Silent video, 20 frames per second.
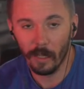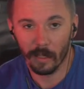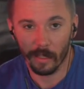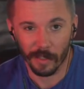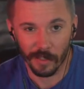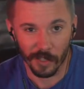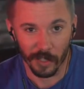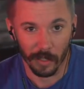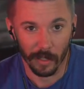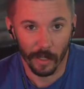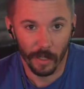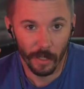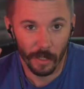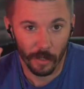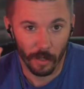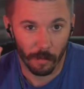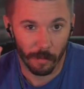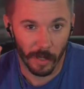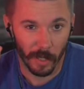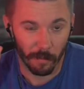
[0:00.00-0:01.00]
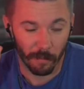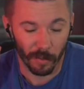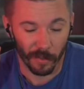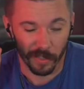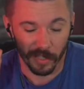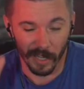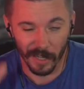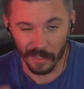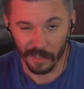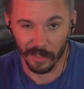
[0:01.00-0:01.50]
Listen, you're being
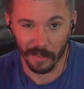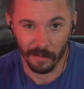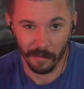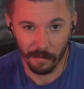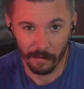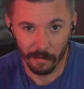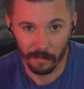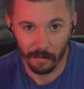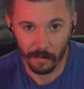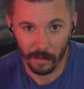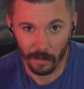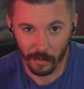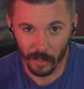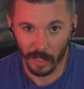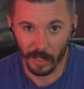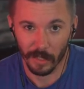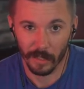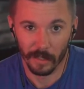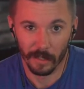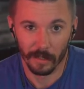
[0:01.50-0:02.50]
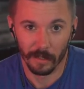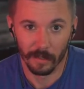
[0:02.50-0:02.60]
protected, okay?